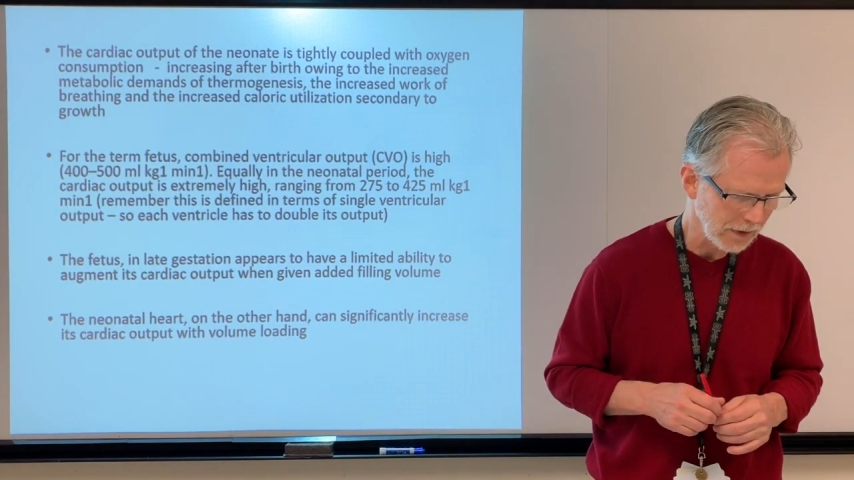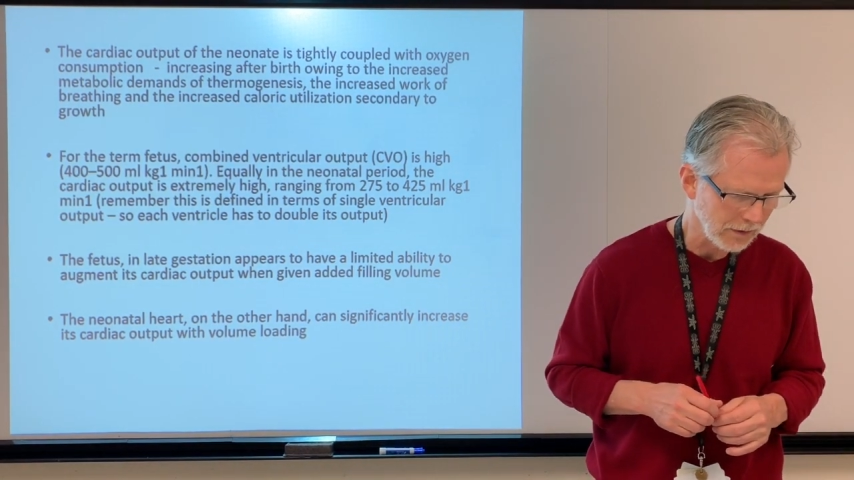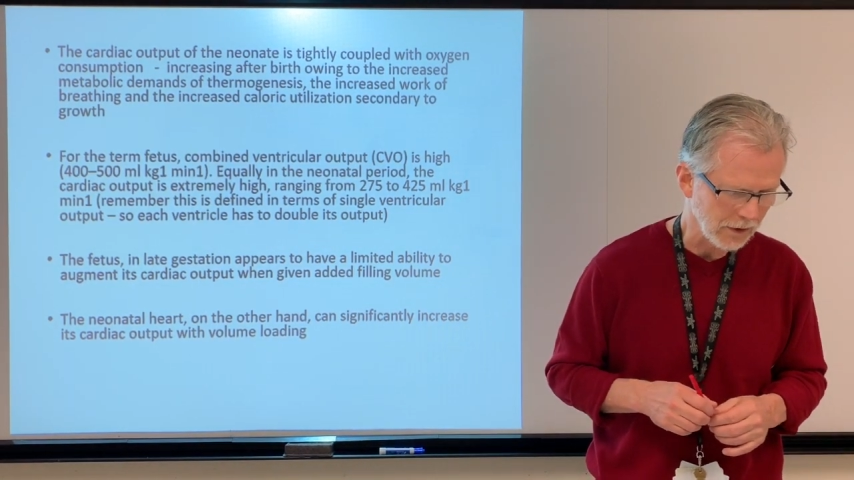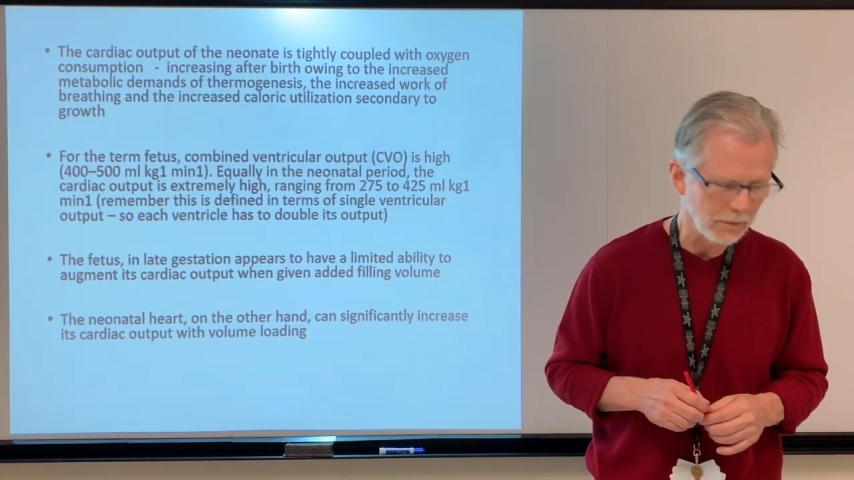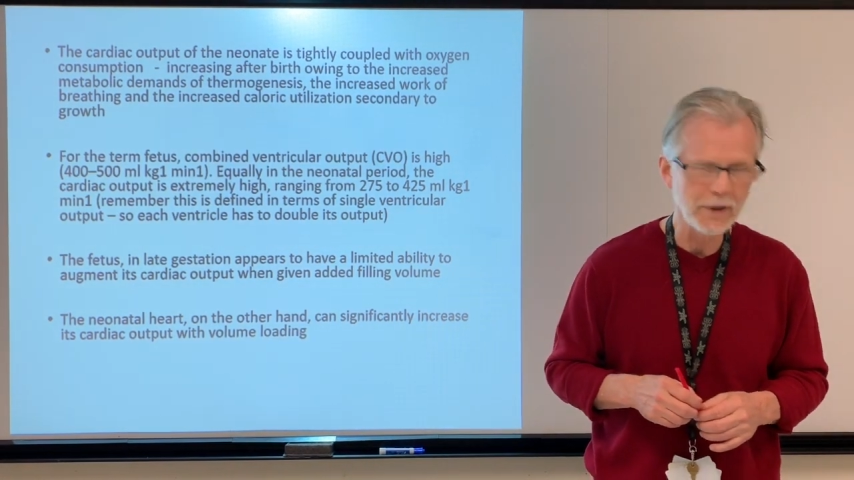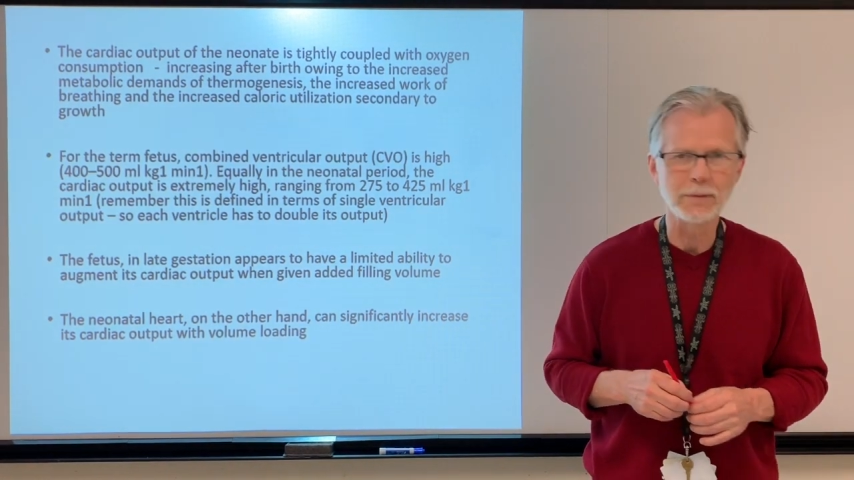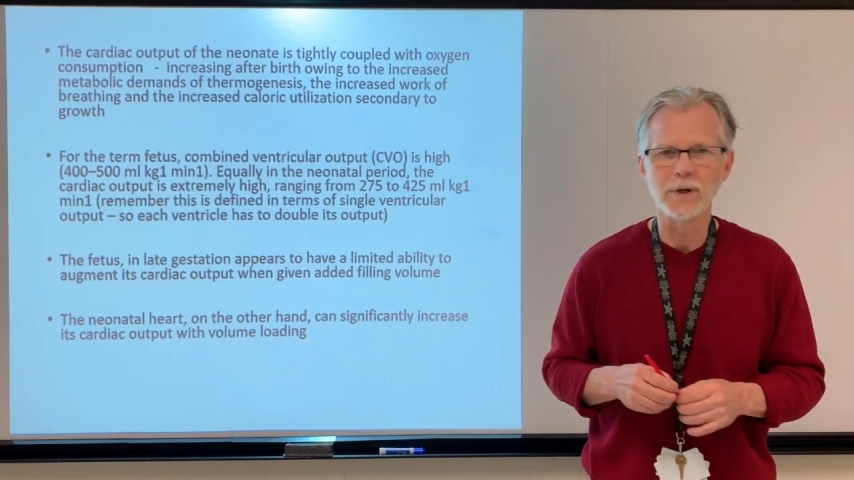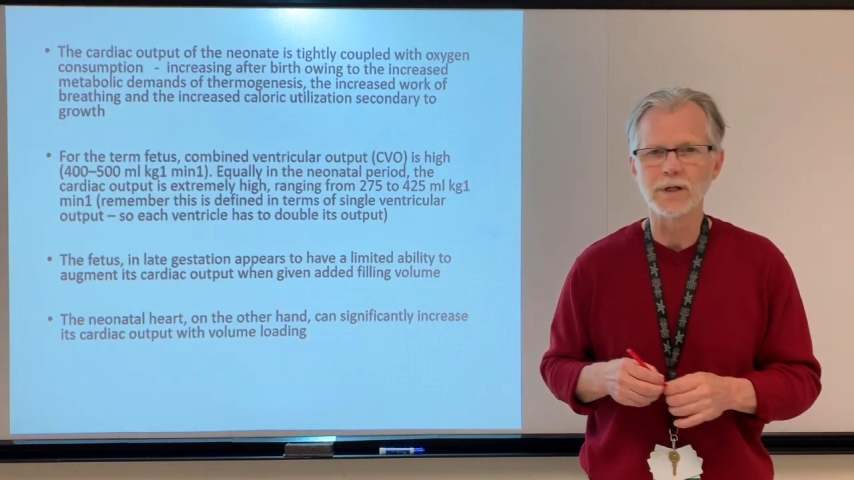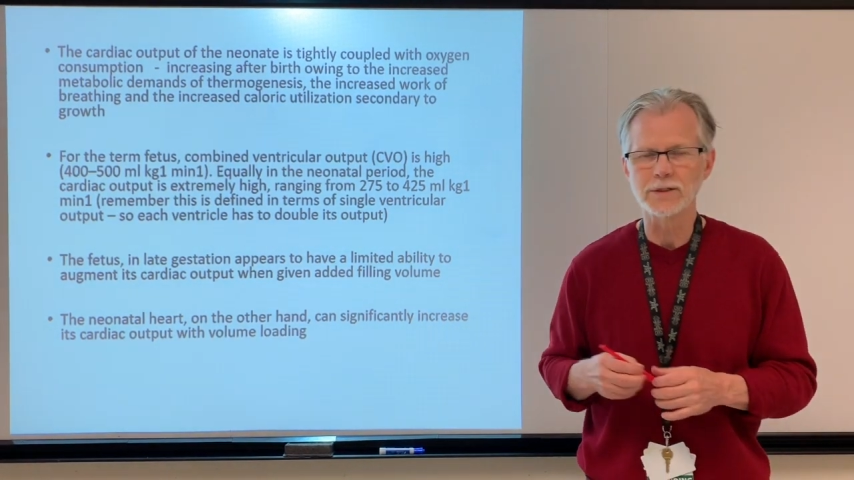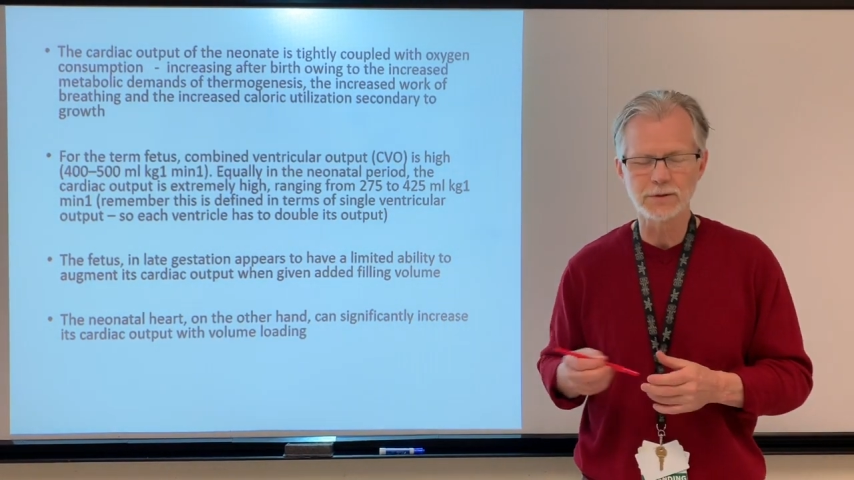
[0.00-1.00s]
There are
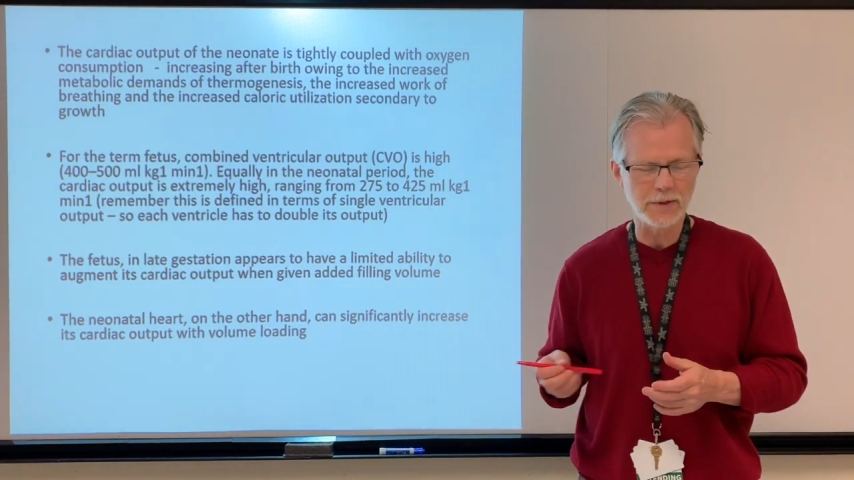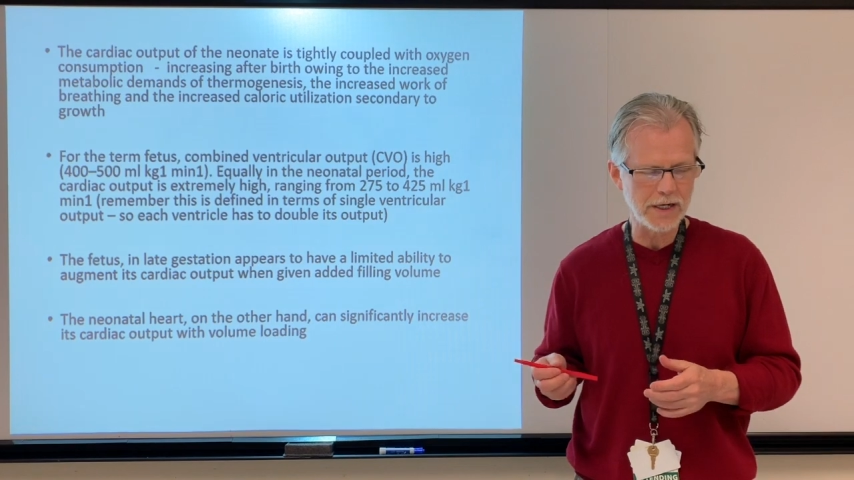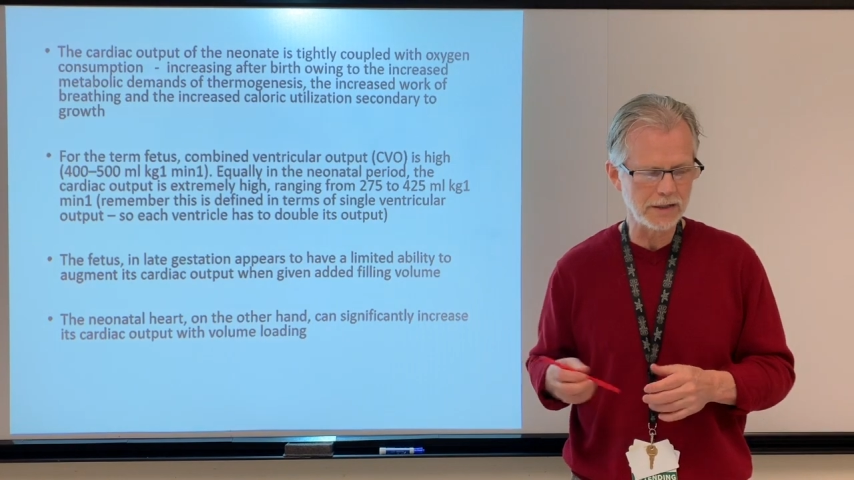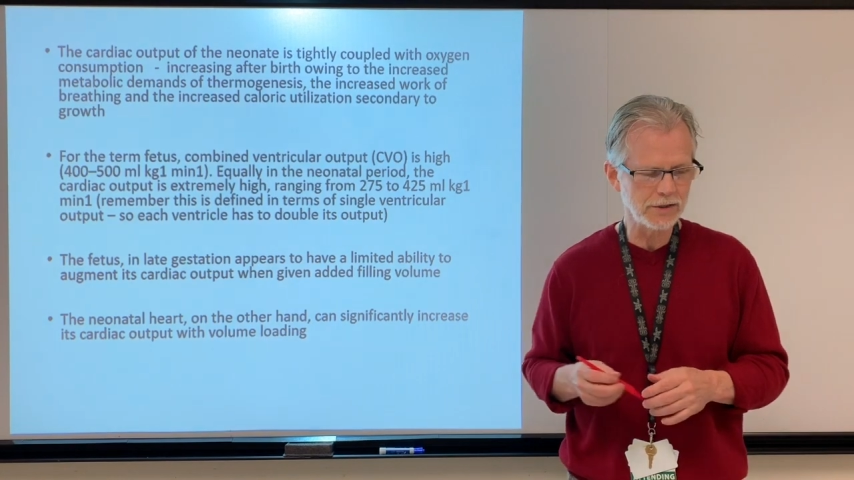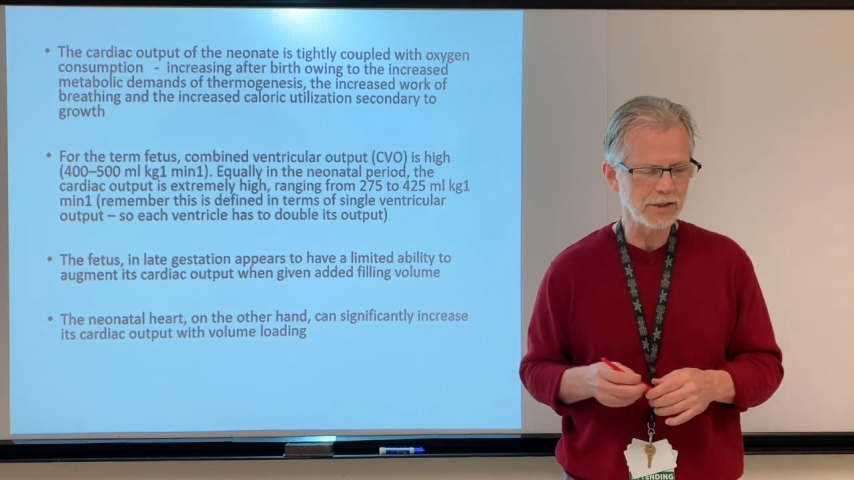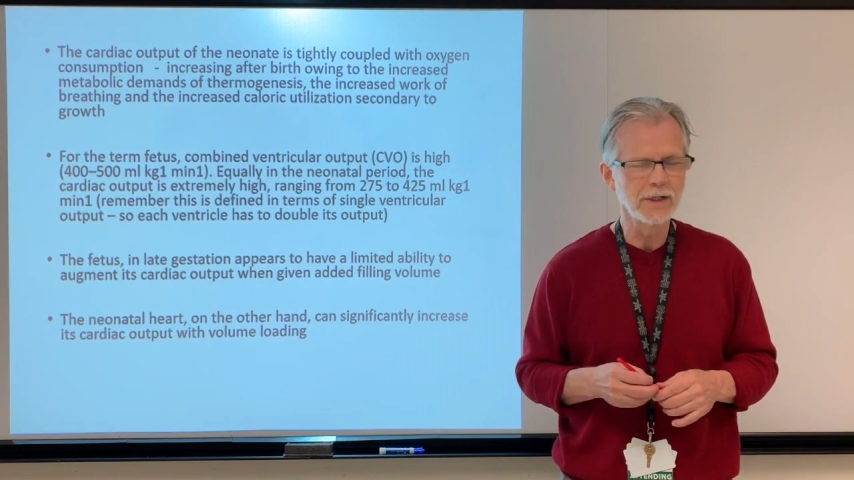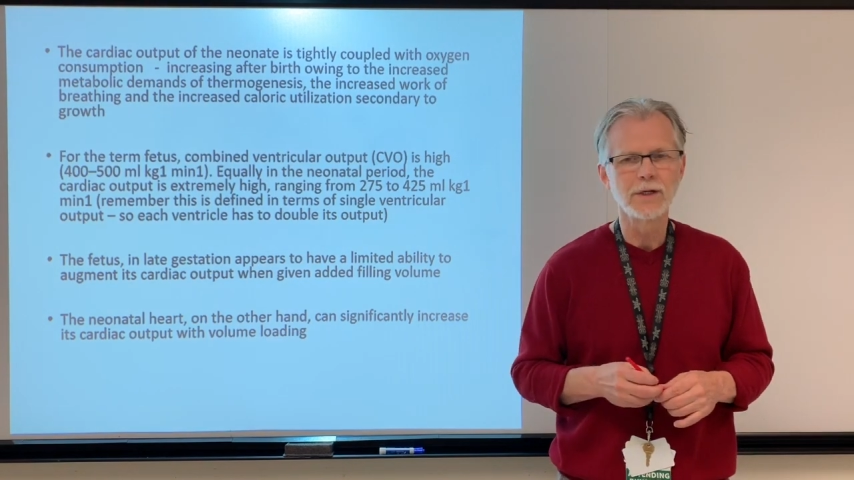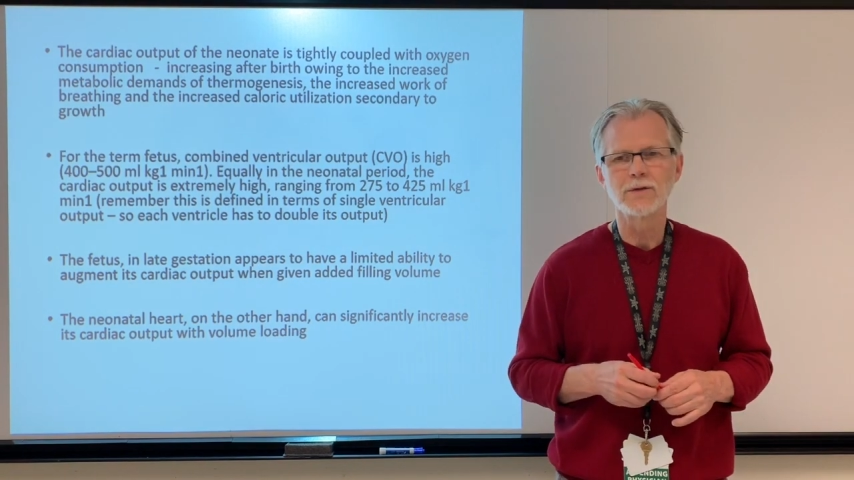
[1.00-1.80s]
metabolic demands.